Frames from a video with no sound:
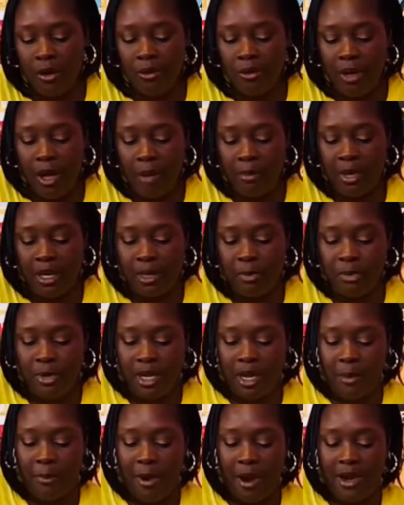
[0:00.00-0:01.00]
I'm going to pick up
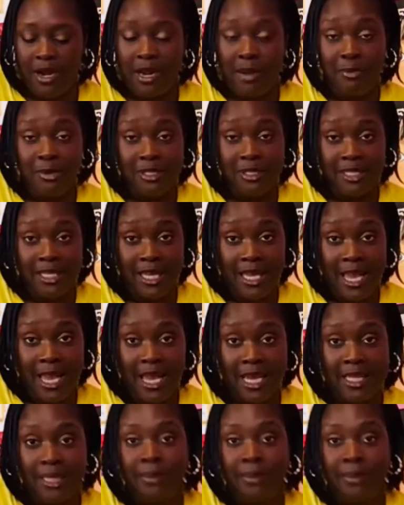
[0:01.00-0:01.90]
our numbers again,